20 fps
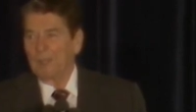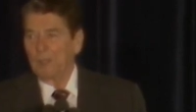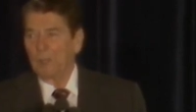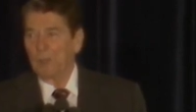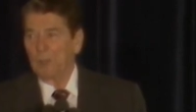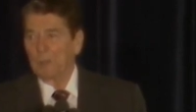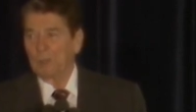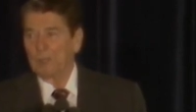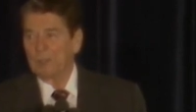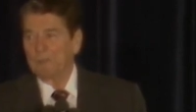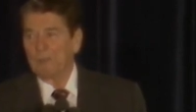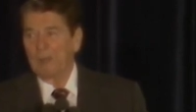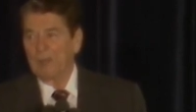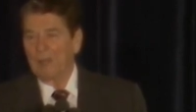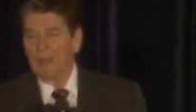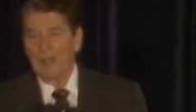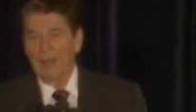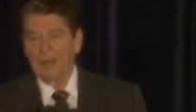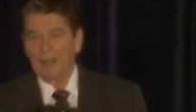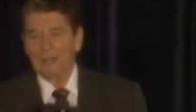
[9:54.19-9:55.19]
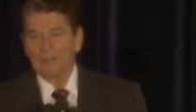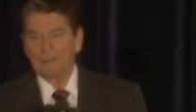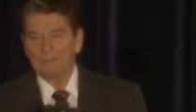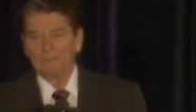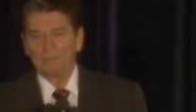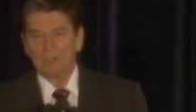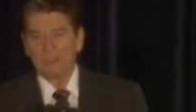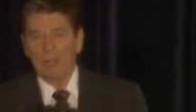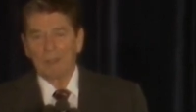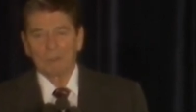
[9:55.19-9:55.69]
You know, there's been a lot
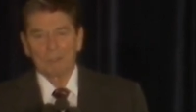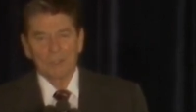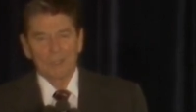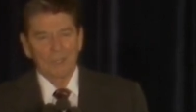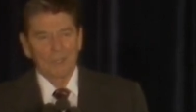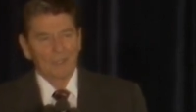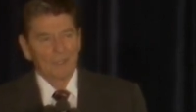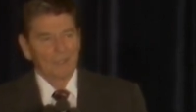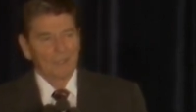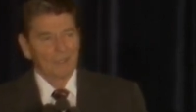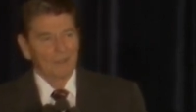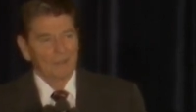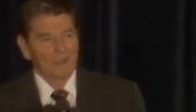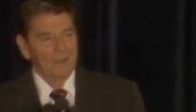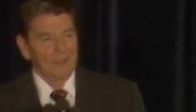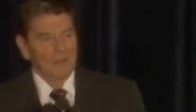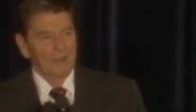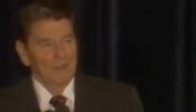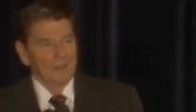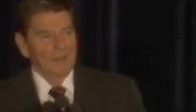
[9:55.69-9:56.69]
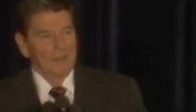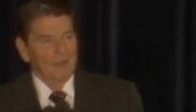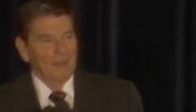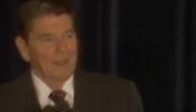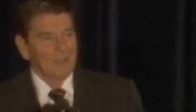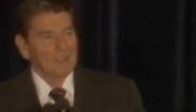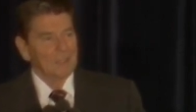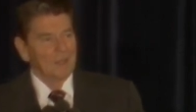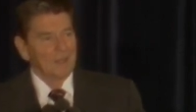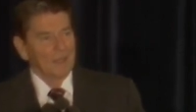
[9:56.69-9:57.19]
of jousting and
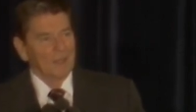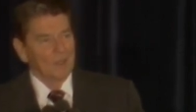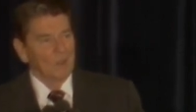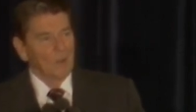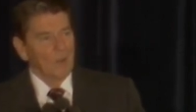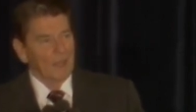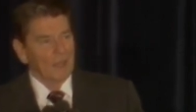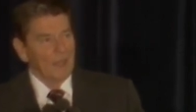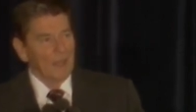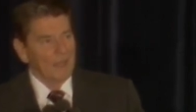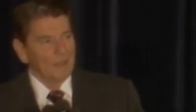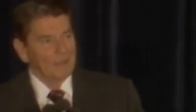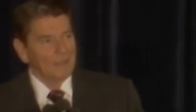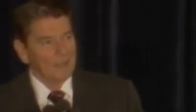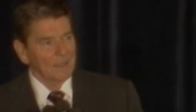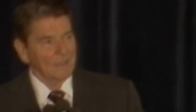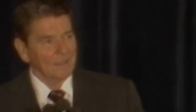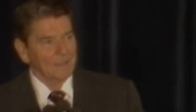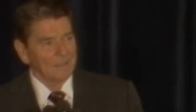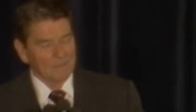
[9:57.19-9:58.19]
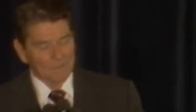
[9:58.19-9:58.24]
hustling going on there